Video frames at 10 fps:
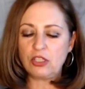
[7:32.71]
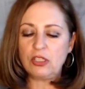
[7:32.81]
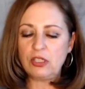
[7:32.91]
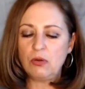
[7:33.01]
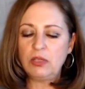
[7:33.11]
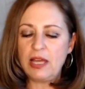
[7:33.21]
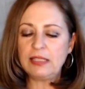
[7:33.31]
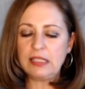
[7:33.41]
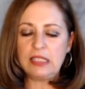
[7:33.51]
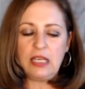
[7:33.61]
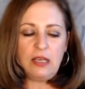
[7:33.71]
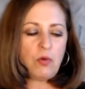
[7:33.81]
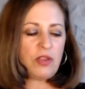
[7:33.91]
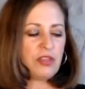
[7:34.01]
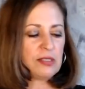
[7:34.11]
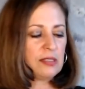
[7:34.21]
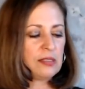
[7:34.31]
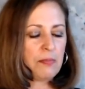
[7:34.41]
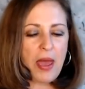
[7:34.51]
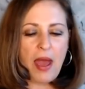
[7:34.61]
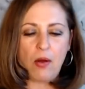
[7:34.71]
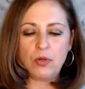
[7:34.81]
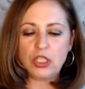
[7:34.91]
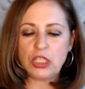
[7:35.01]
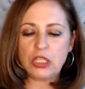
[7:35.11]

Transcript: So let's see what this is about.